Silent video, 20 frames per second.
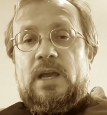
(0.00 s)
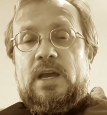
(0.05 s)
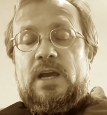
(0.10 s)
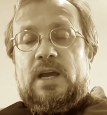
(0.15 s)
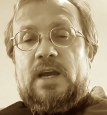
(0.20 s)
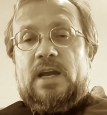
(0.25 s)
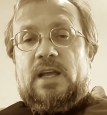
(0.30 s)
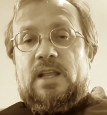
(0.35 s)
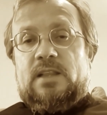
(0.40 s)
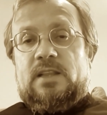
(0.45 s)

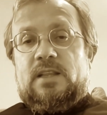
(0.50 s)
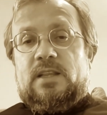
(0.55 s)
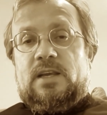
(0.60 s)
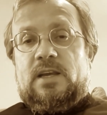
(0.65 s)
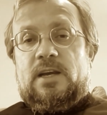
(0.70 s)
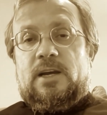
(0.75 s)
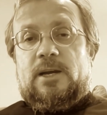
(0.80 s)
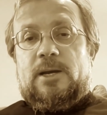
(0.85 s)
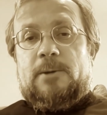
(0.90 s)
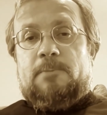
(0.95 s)
And
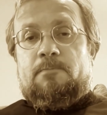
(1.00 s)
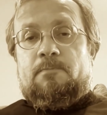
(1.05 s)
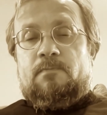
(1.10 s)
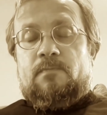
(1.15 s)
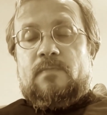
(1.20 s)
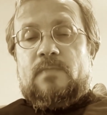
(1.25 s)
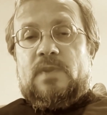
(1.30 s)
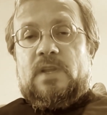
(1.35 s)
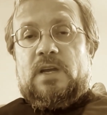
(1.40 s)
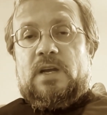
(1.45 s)
uh,
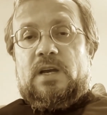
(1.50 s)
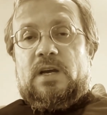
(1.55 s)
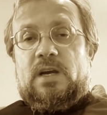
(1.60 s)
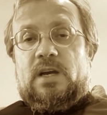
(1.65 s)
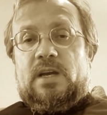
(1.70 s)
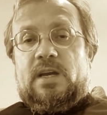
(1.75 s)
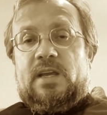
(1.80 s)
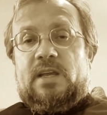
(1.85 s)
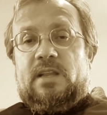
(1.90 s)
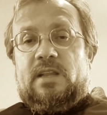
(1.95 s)
uh
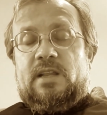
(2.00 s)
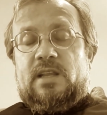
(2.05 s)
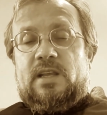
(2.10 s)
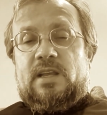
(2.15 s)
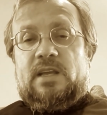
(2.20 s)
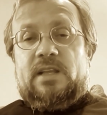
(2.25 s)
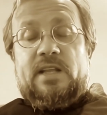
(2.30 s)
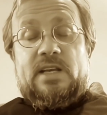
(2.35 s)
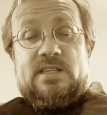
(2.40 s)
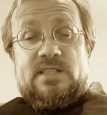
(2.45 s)
in,
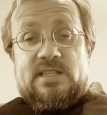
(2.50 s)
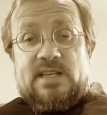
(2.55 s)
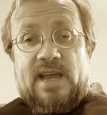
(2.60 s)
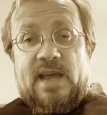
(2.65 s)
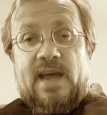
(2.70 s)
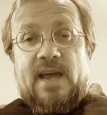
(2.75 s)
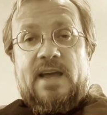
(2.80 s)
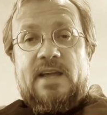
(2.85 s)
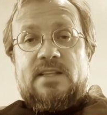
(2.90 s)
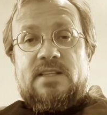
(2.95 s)
in a
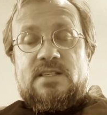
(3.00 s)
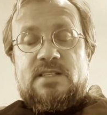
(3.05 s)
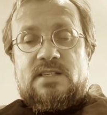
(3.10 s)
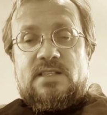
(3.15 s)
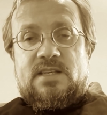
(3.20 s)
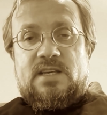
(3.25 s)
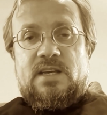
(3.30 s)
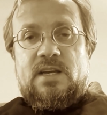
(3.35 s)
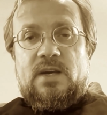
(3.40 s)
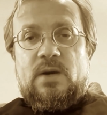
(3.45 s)
sense,